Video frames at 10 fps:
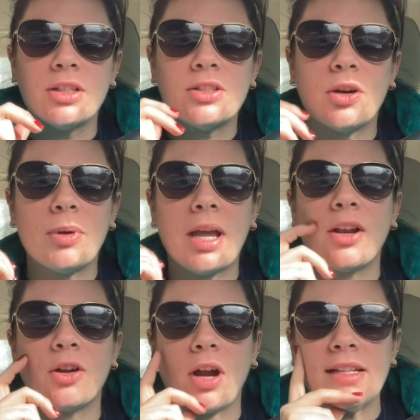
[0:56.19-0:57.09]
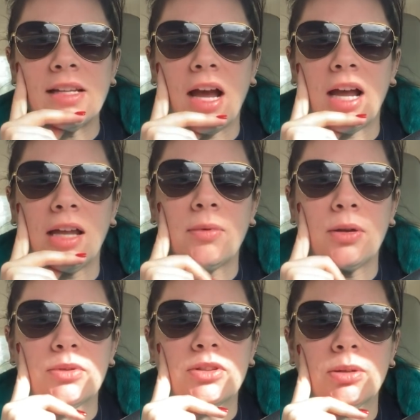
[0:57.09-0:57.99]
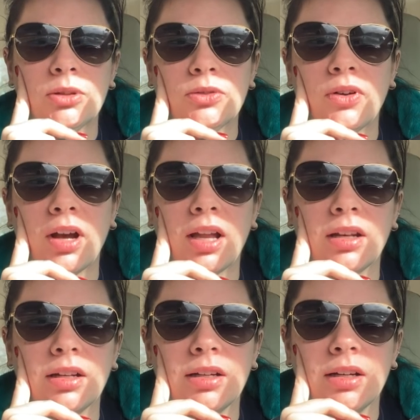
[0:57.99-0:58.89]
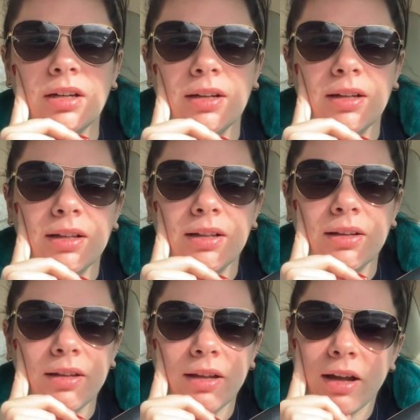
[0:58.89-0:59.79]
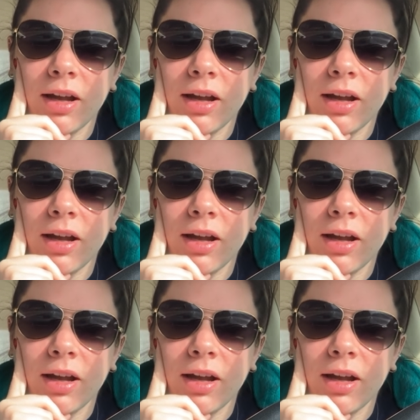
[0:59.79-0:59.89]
So we had a great time. It was so much fun.